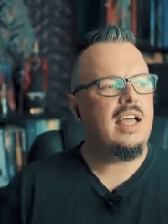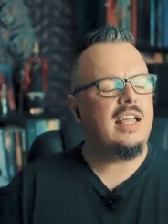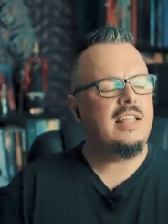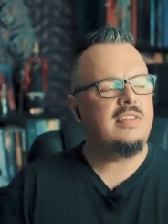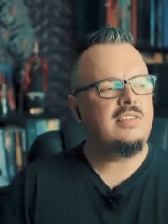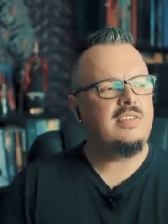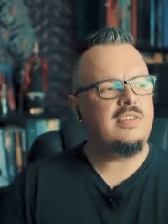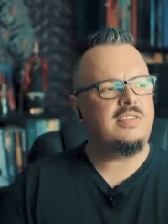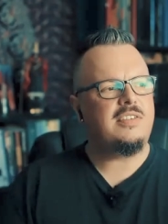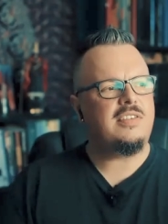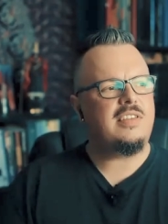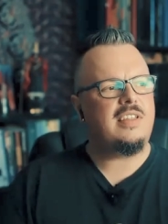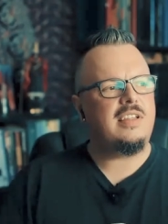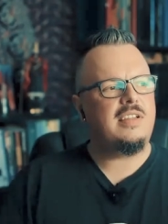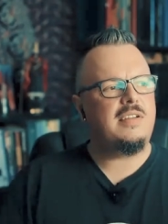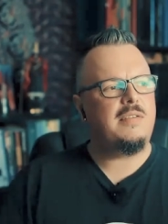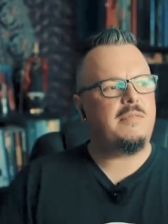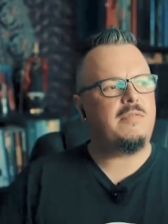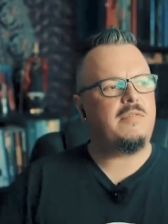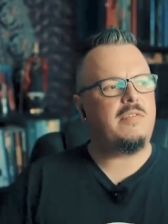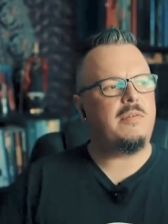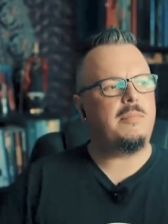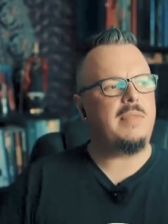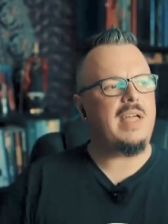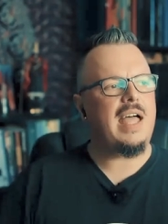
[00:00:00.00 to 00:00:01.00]
Just the,
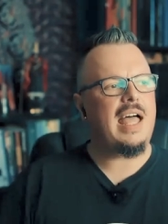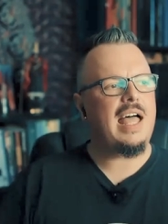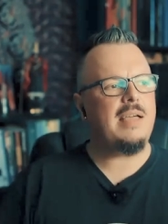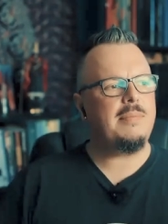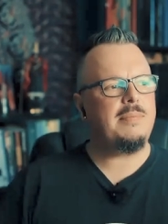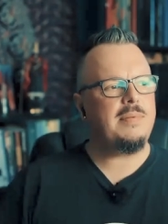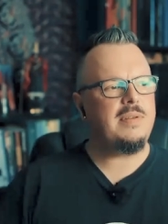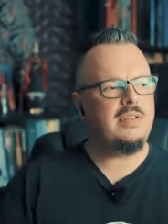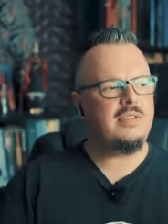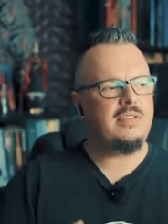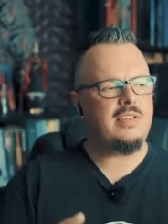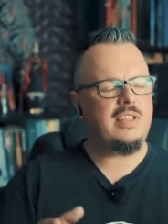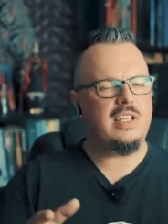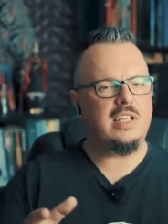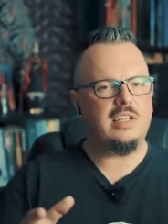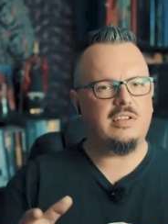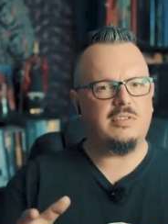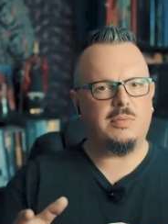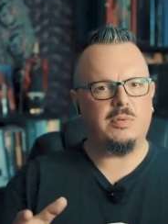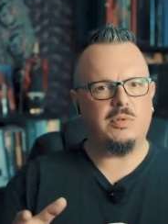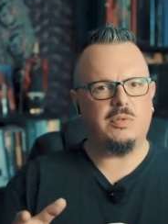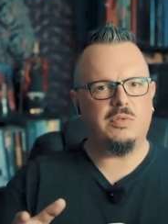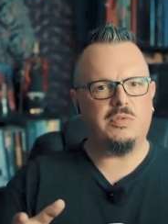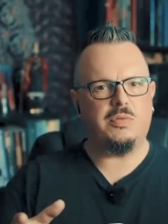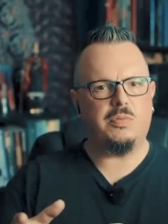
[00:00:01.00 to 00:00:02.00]
from the happiness thing, I
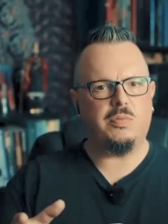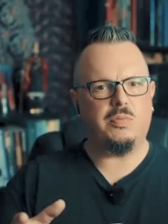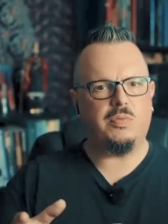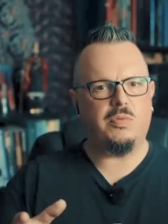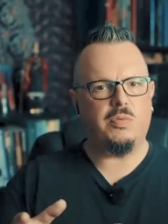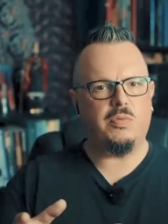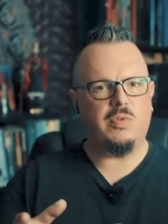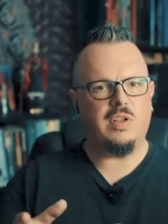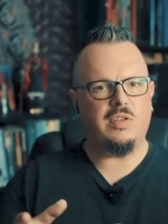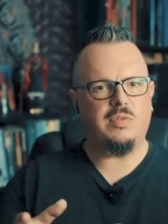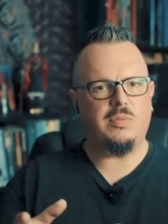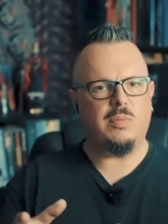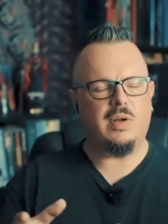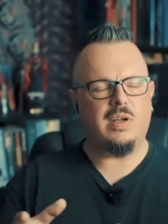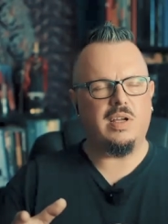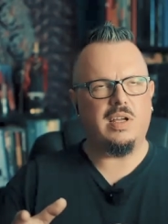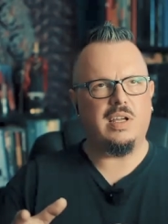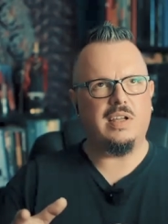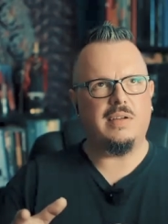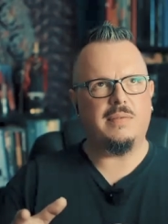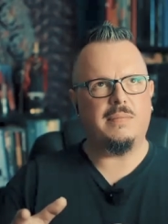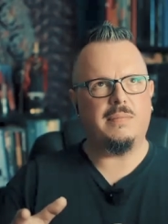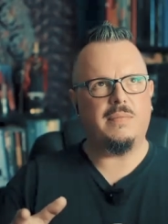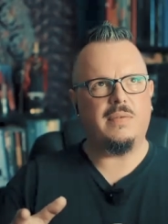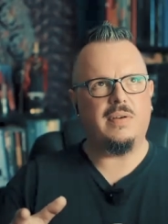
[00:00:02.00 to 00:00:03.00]
suppose the reason
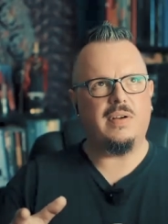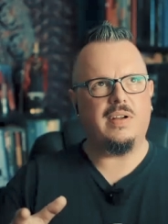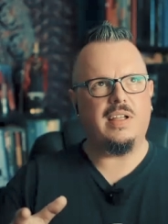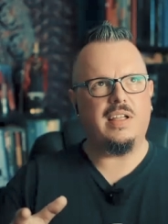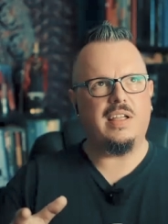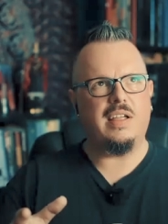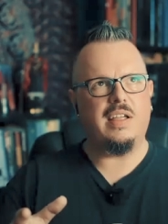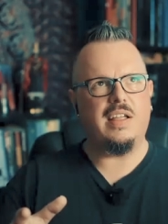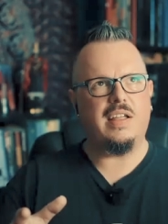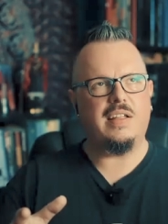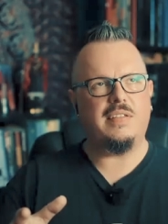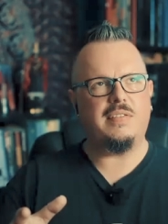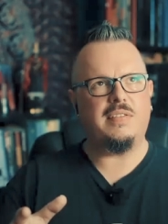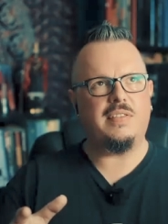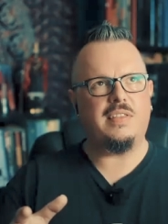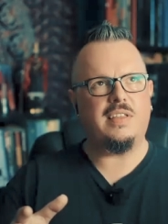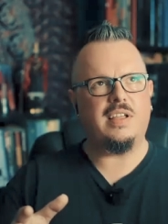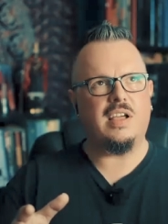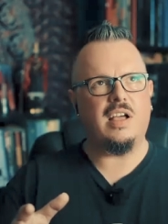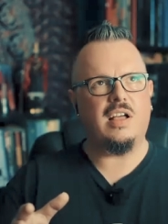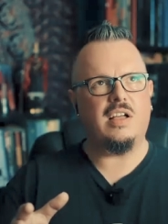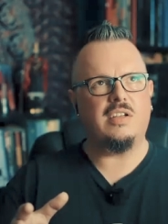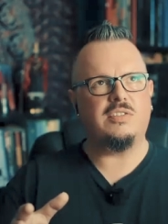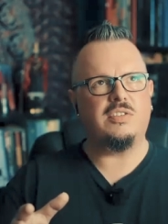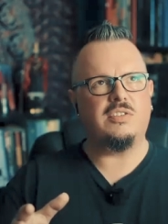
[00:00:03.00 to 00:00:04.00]
why the
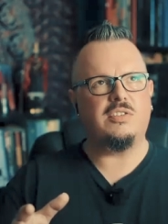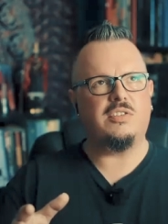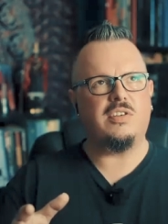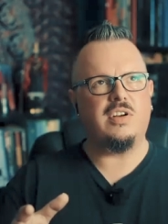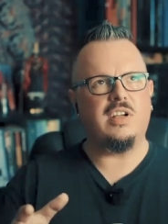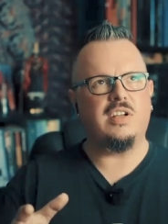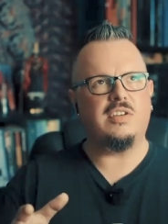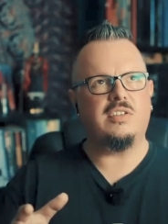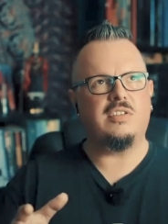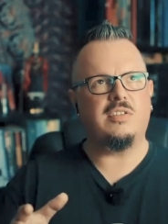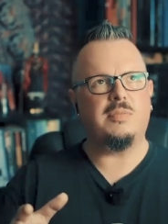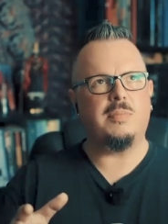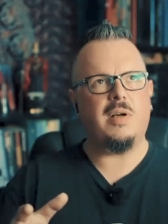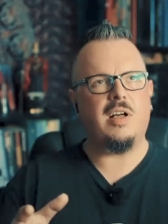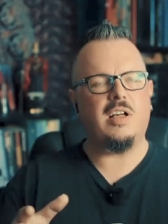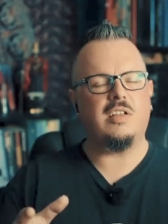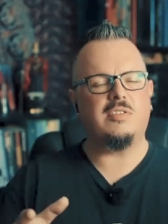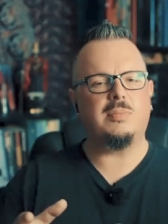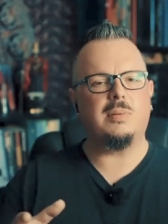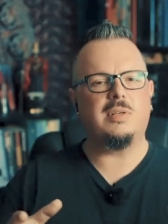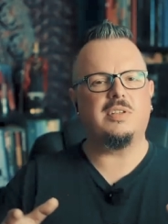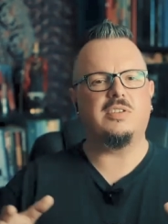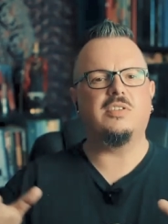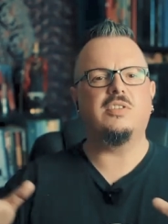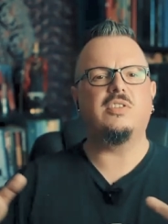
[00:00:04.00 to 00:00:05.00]
concentration is
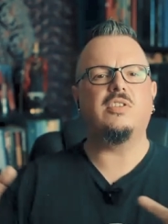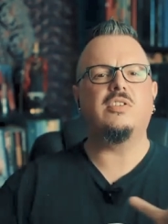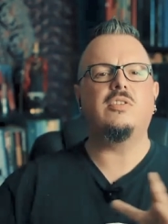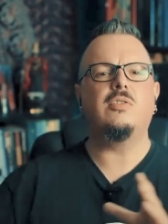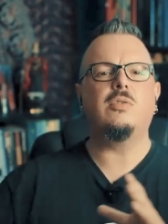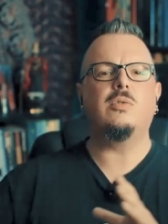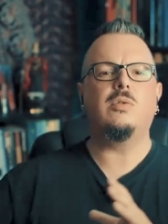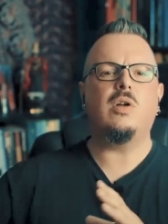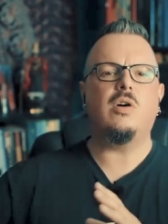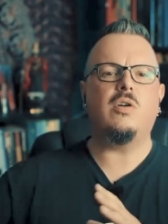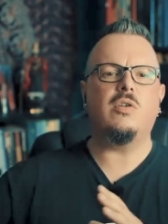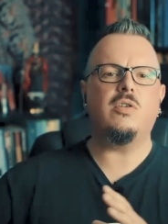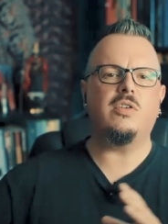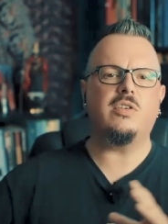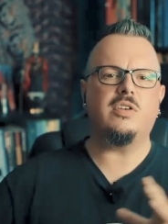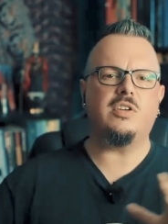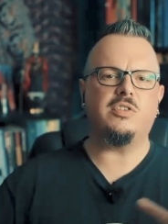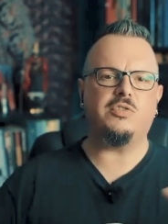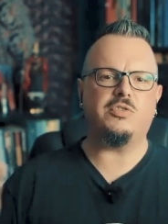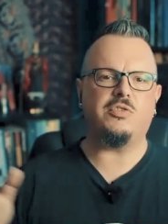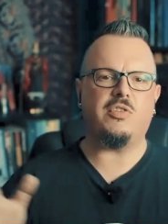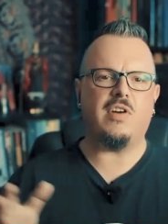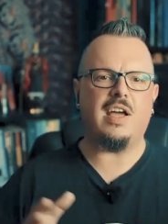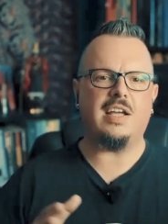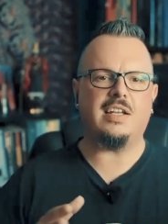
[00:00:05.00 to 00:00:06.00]
possible is because you're no longer
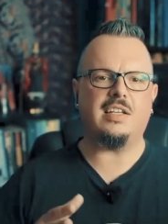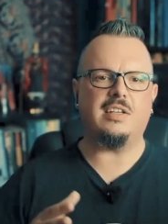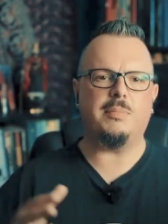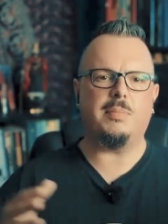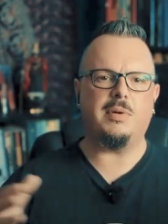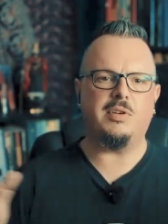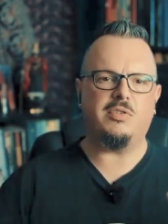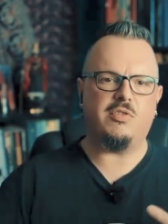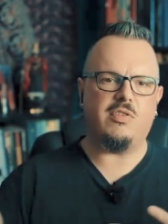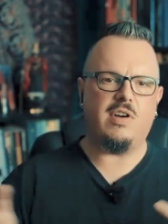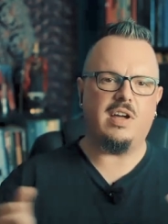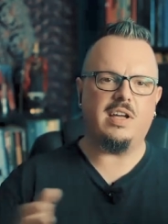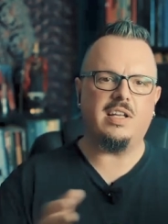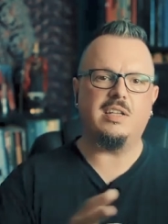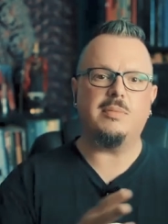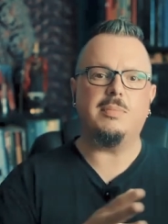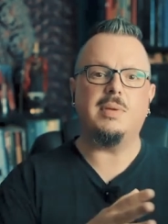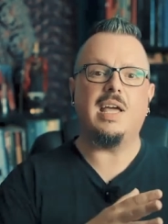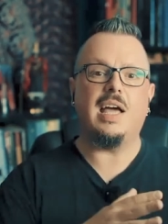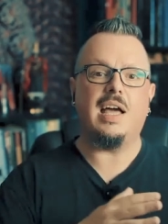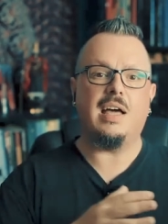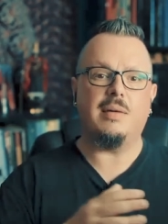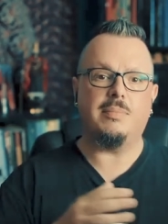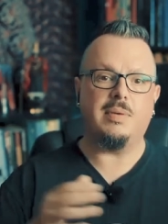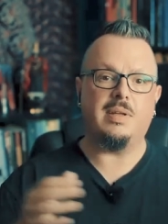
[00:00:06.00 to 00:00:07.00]
distracted by trying to be
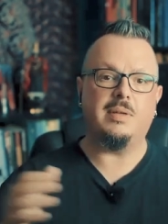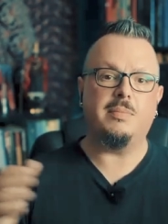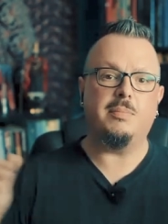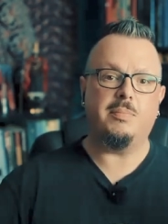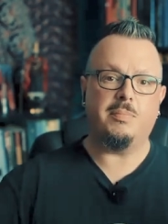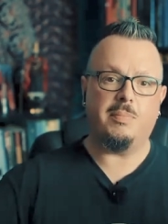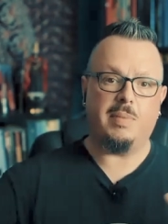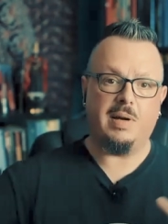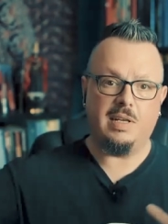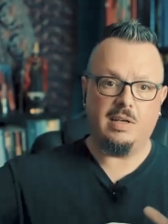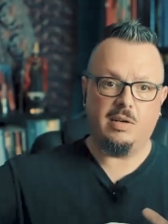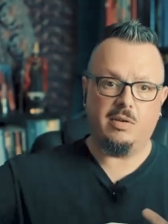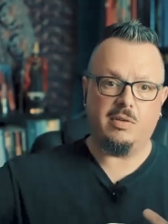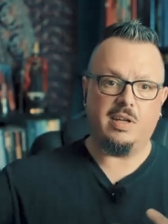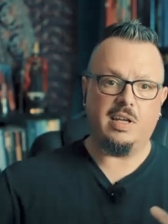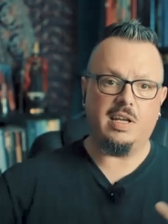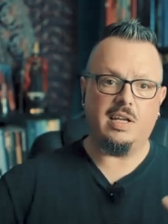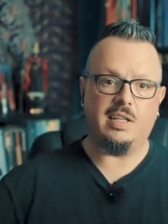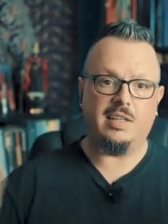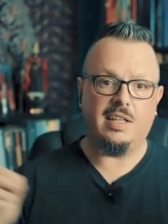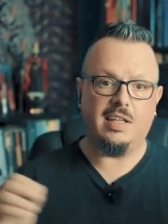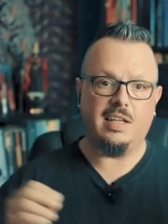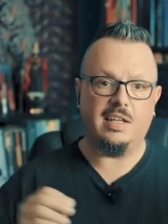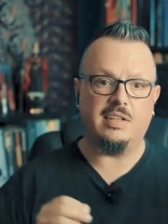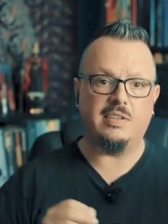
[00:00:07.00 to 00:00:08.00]
happy, by looking
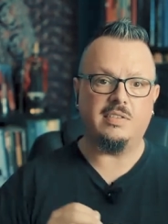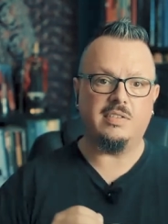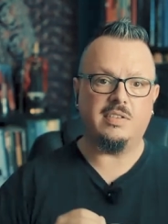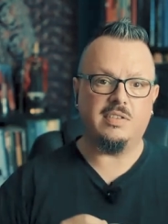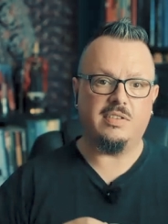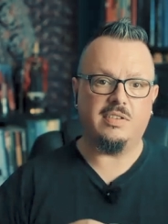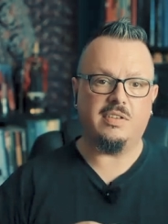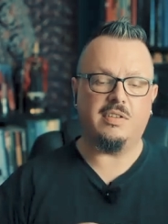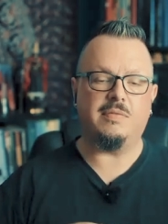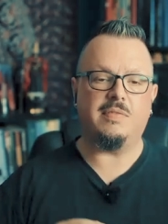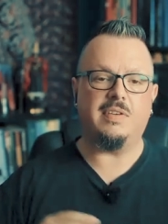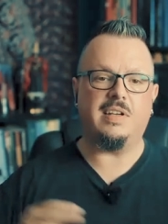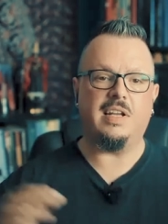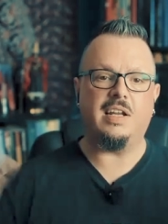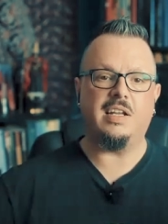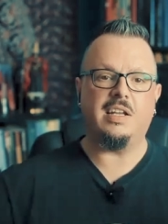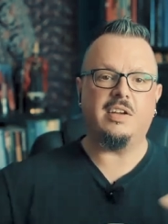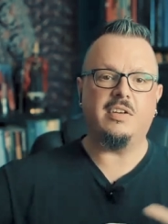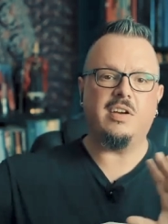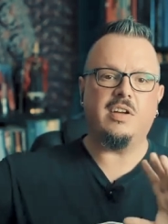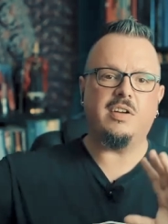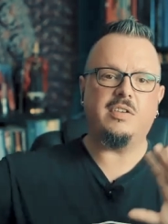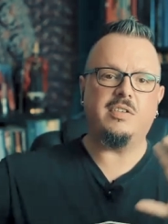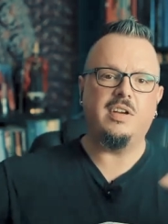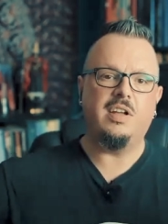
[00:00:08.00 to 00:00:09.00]
at things and stuff like that. You're
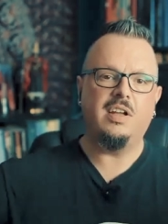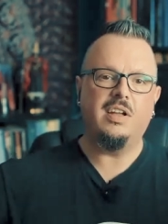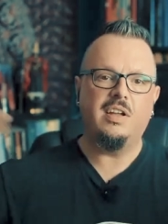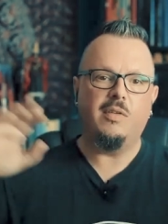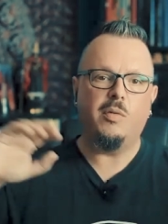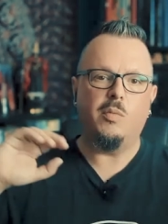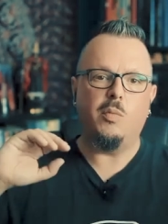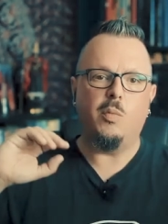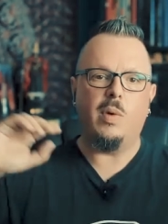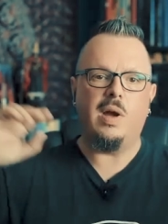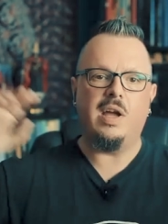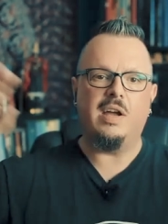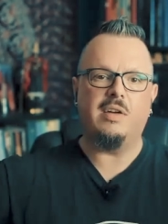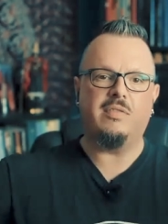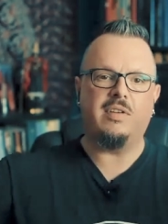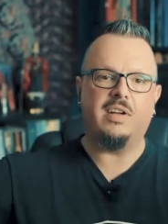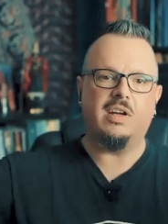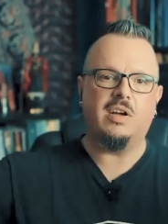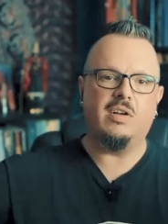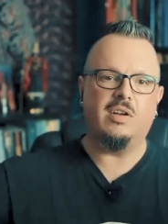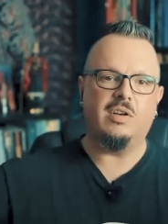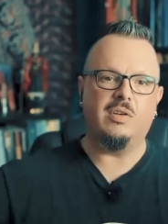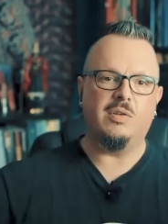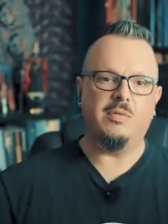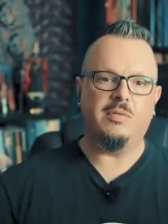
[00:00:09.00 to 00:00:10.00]
not wavering
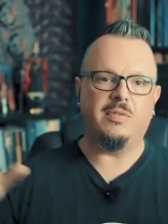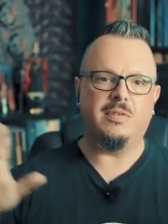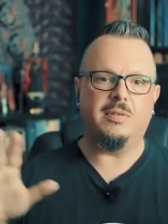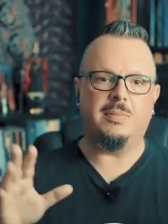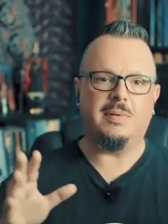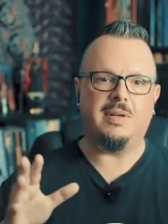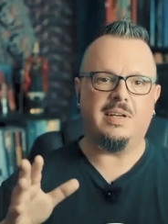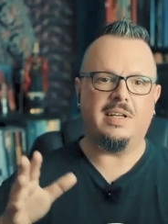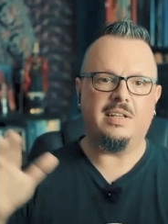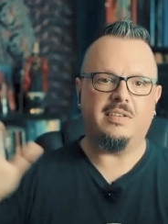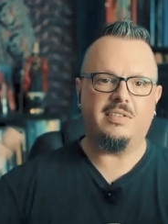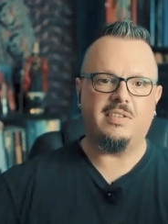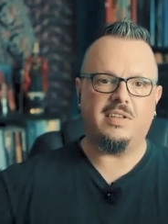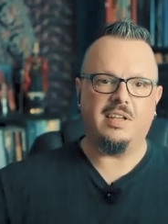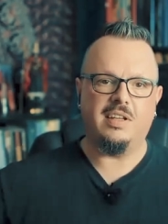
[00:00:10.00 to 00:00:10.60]
all over the place.